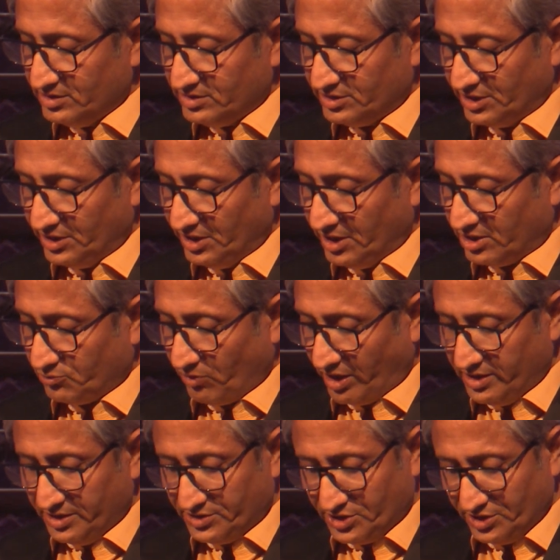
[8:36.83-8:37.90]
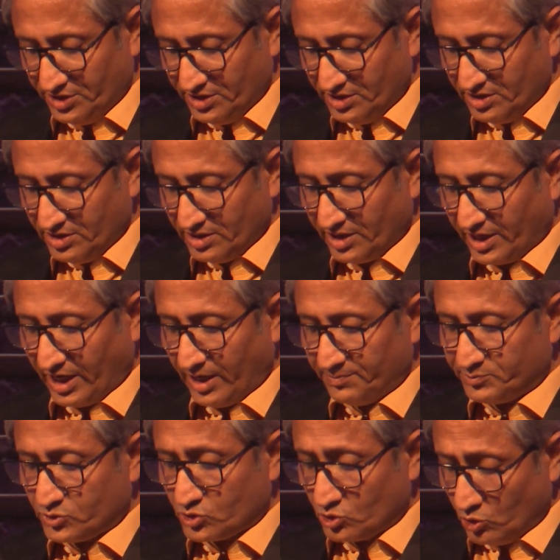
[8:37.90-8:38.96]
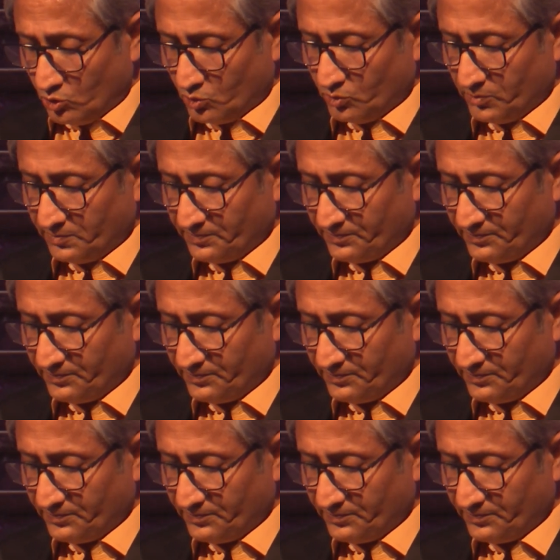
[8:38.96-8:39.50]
the inequality gap so